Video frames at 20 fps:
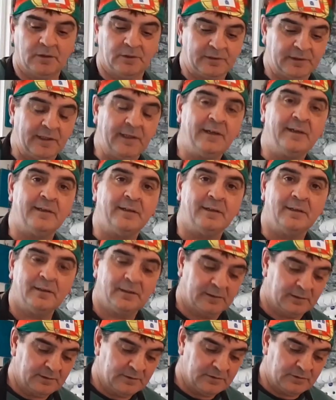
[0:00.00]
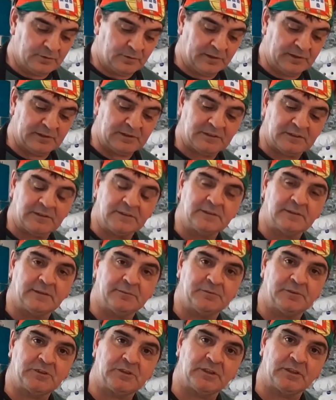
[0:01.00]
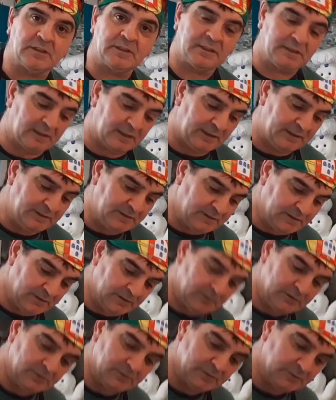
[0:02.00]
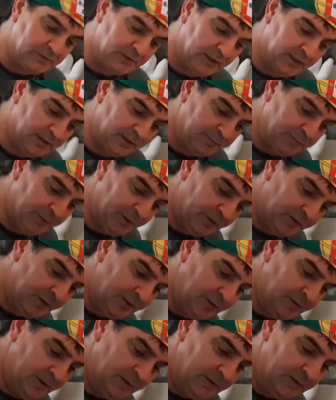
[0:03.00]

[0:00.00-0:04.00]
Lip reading: Okay, so we're going to season up the chicken thighs. Some garlic powder.